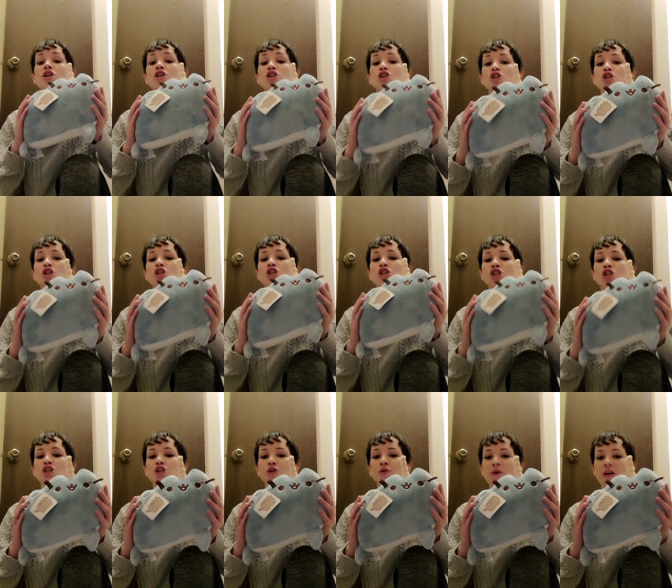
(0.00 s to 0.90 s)
just
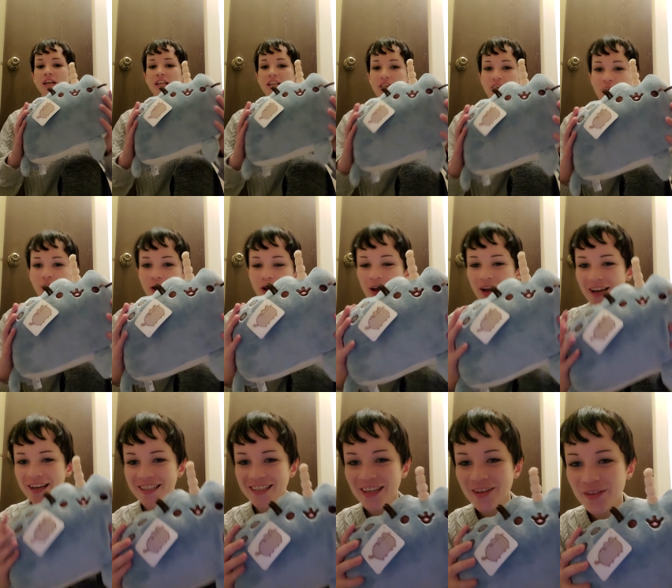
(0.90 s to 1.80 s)
do it. You know,
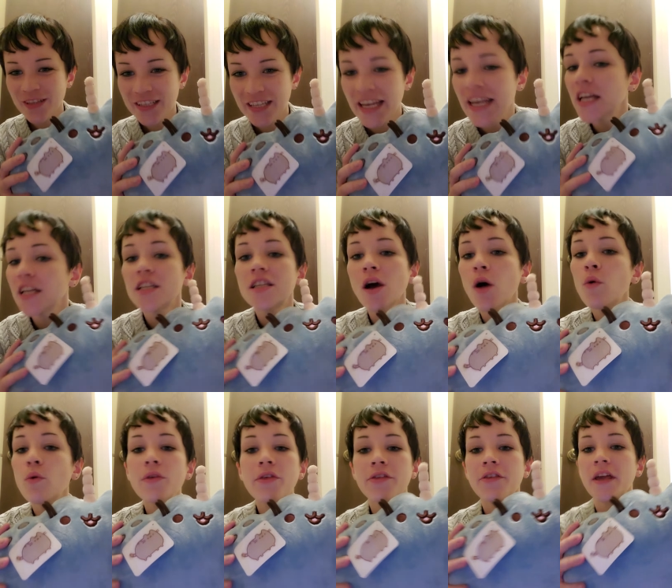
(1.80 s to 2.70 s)
it's like they say,
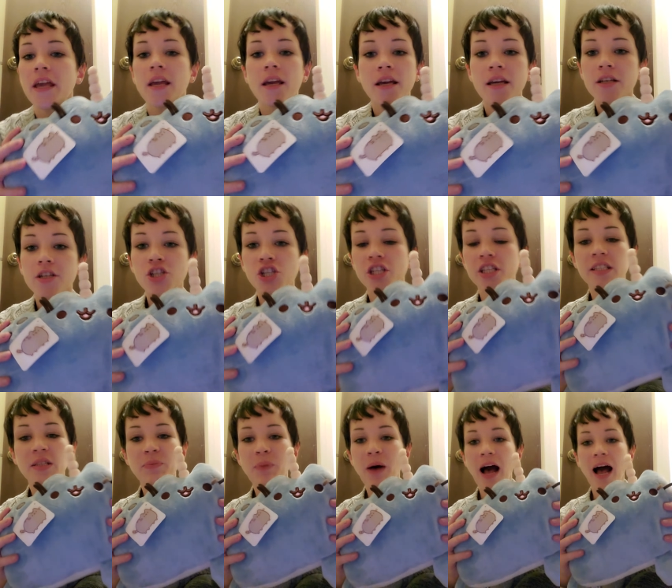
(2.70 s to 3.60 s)
don't think,
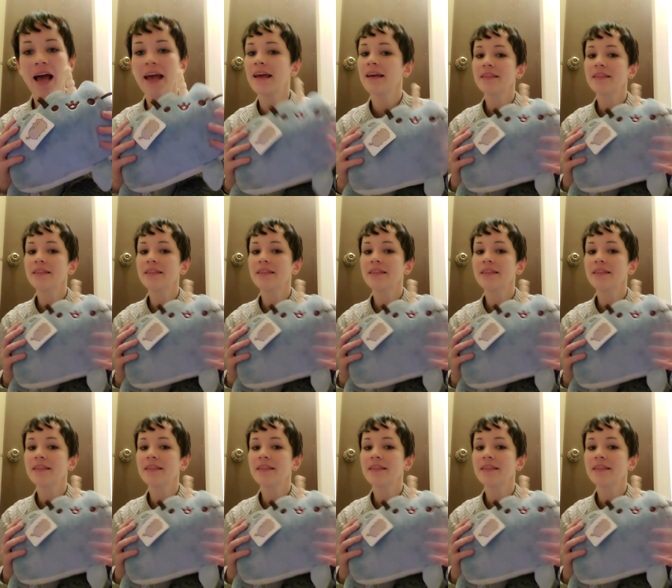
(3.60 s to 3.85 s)
just buy.